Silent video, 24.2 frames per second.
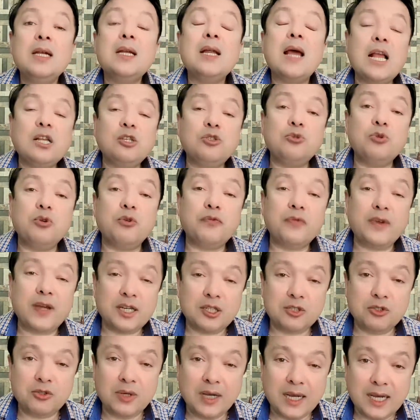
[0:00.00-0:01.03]
It has to
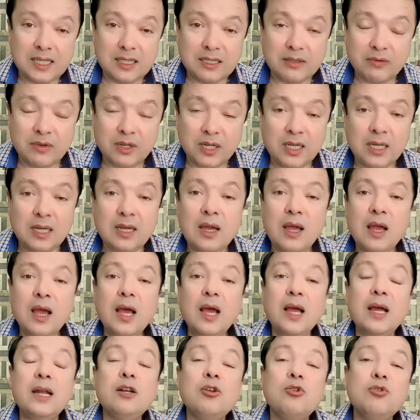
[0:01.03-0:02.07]
affect you negatively.
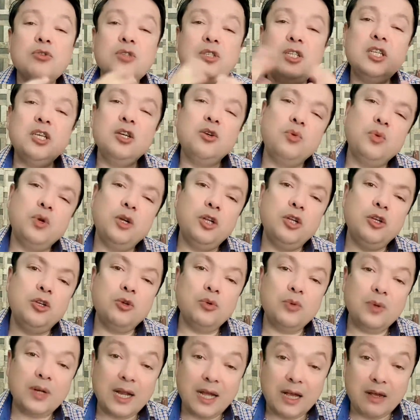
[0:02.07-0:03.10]
And consequently,
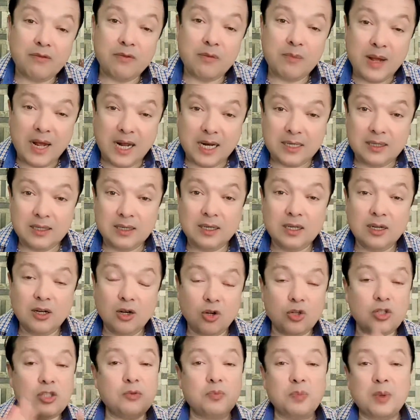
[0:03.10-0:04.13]
you will have a bad
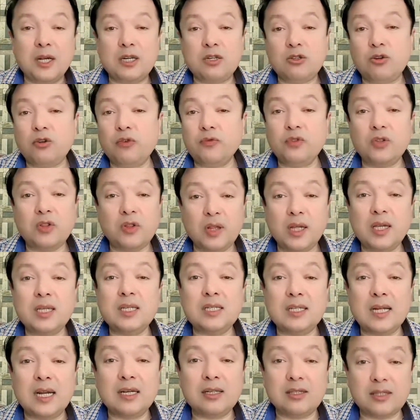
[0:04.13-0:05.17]
aspect of the
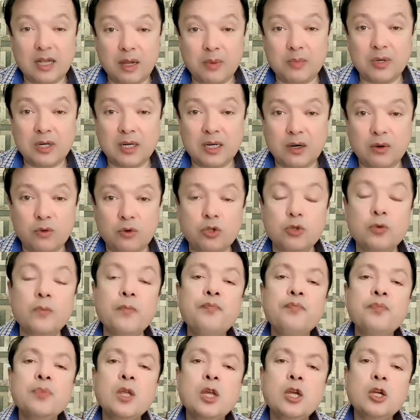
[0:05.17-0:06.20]
things that is happening around
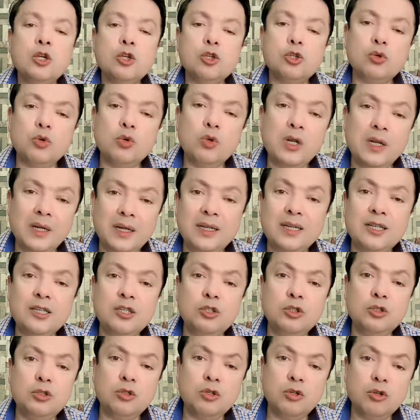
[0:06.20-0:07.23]
you. So
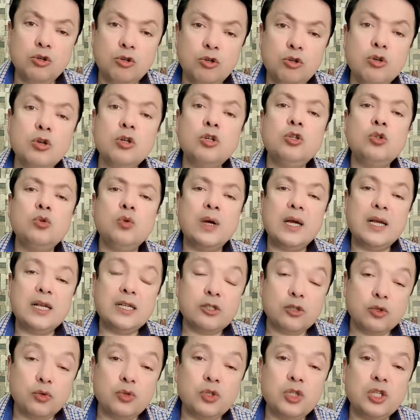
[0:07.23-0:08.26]
learn not to
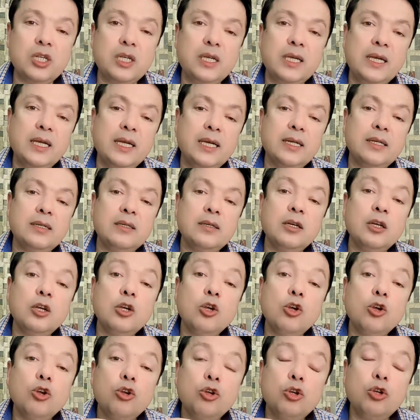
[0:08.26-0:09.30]
associate
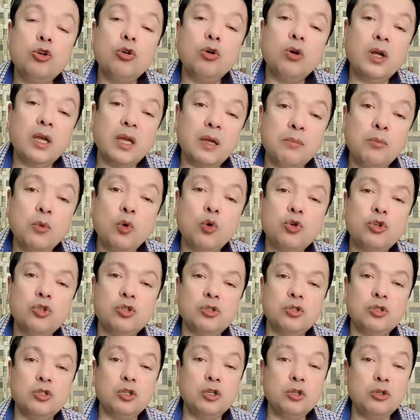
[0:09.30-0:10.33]
your
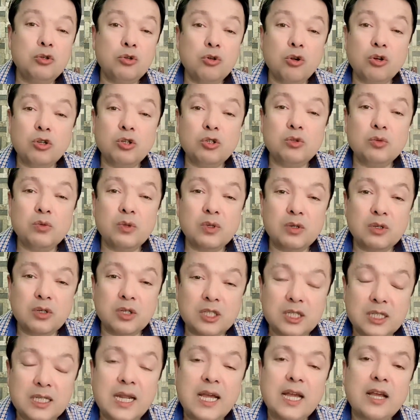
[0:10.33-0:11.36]
emotions. You not to
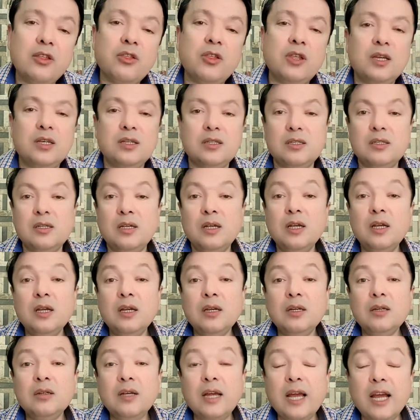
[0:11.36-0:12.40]
take
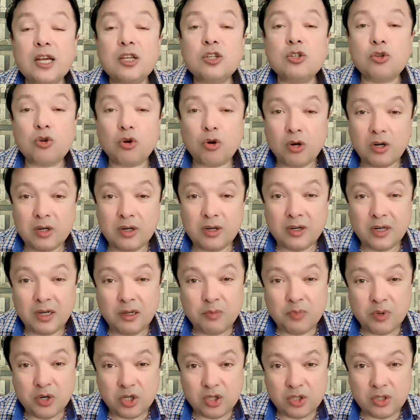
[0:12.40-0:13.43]
things
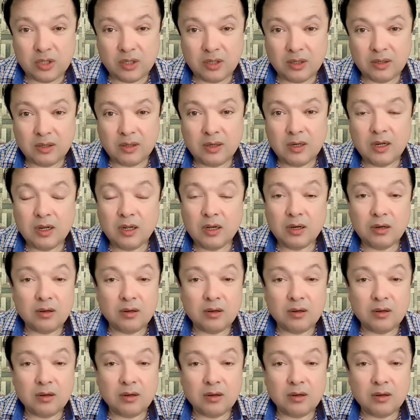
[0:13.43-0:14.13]
extraordinary personal,